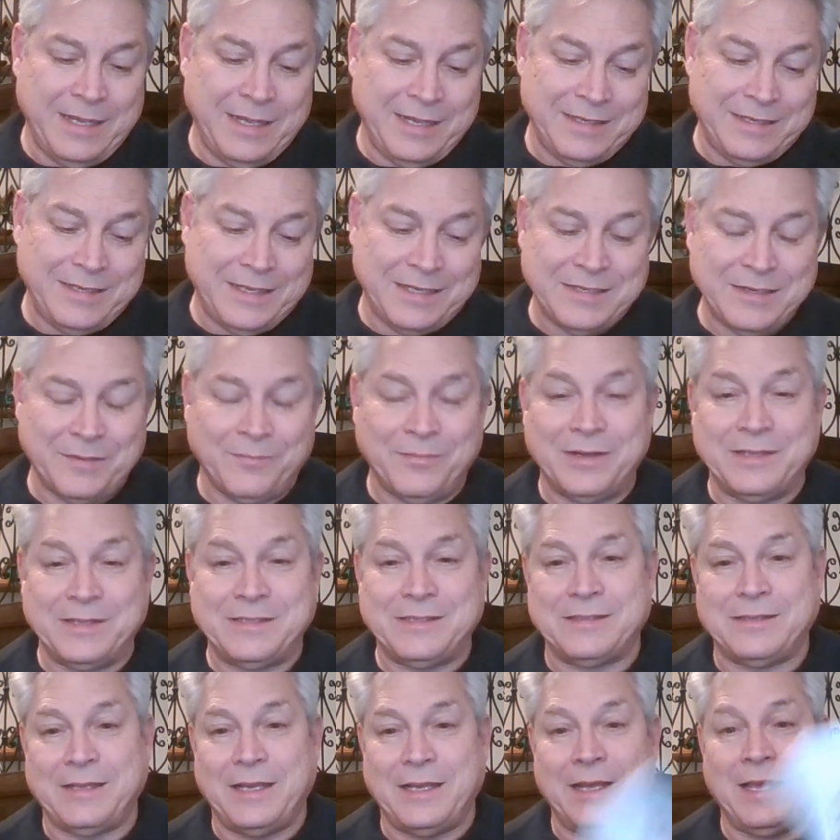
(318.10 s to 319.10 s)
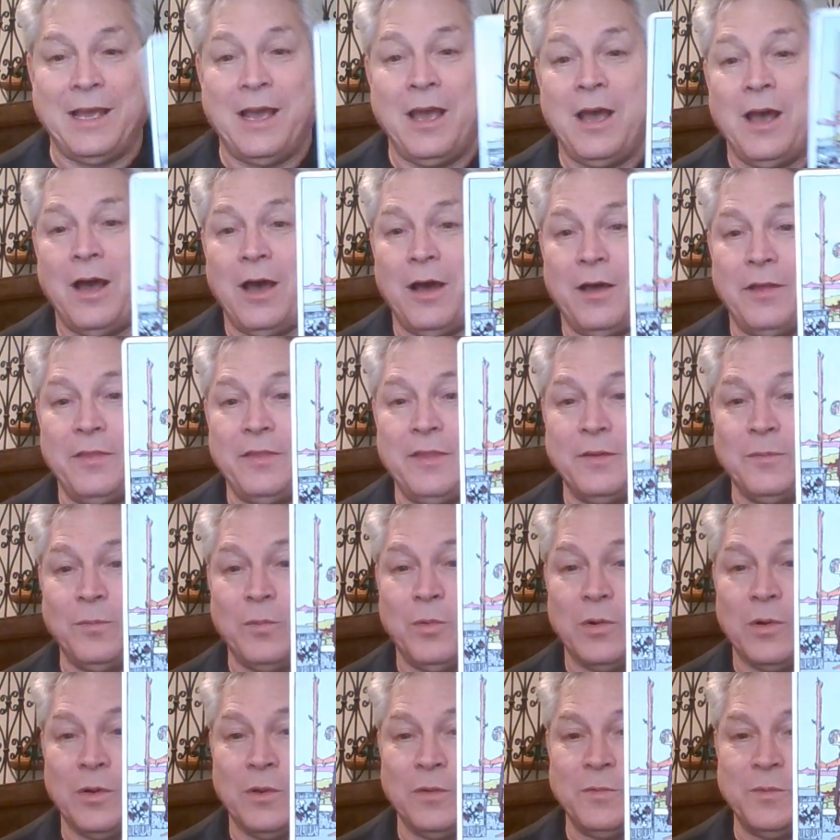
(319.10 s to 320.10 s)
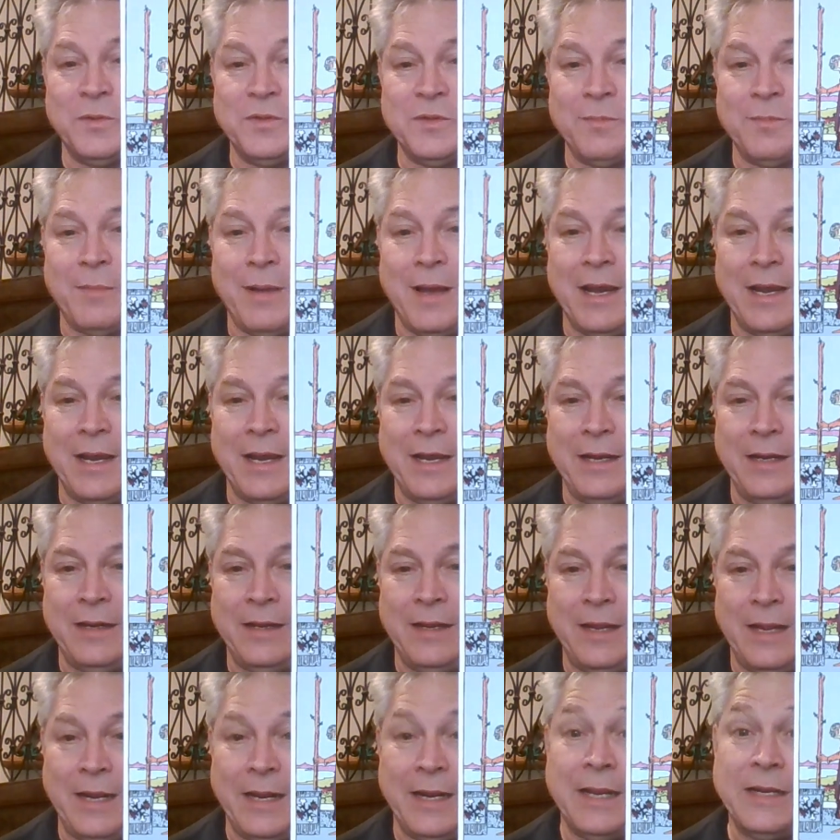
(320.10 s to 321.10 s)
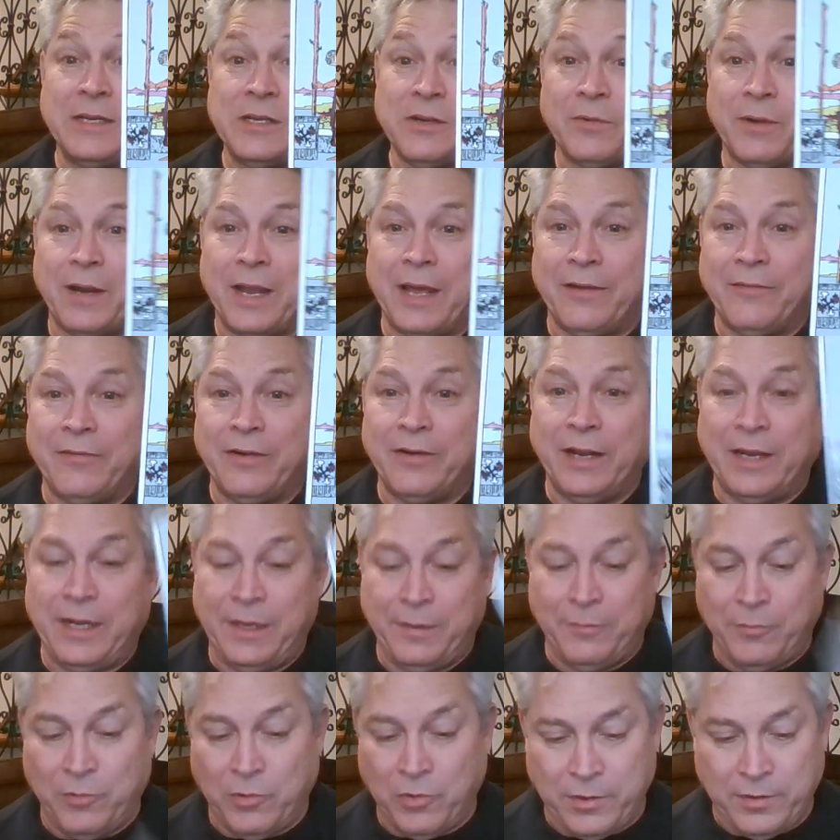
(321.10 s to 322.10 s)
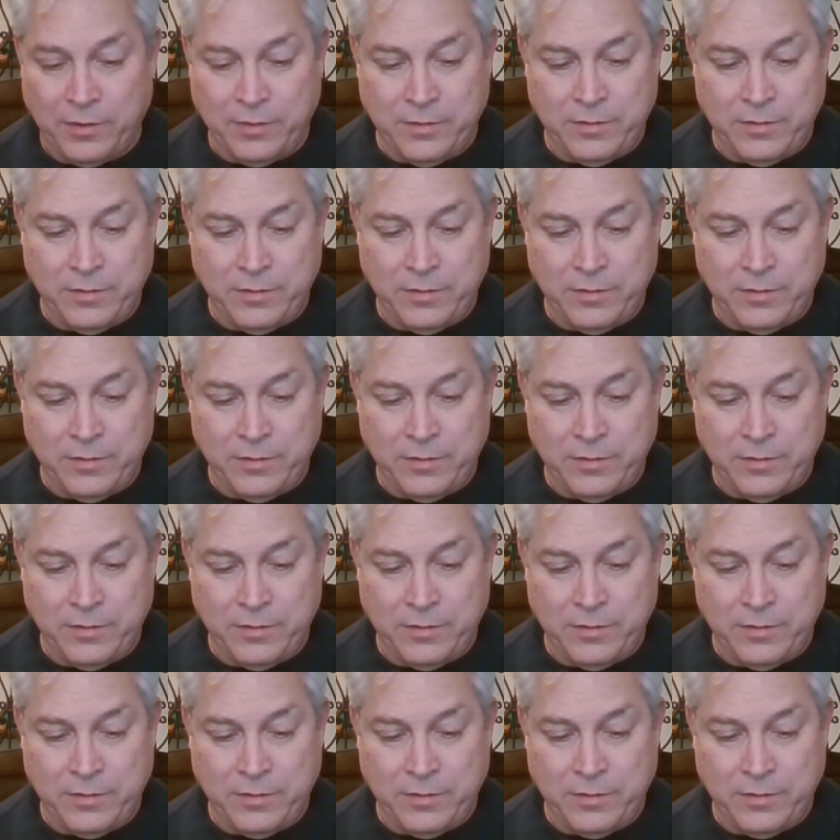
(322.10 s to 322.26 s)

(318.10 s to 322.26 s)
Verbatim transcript: in some ways it's like the world was mine and I don't have it anymore.